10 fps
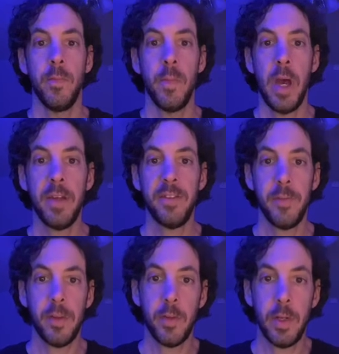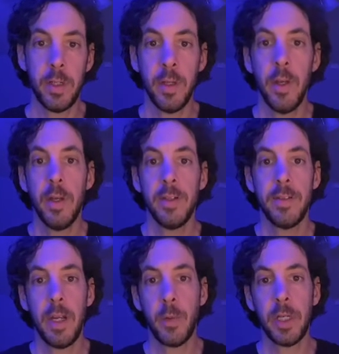Hi, 7th grade.
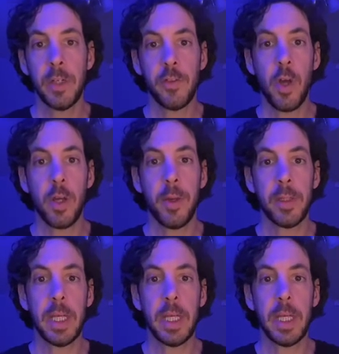Today we're going to talk about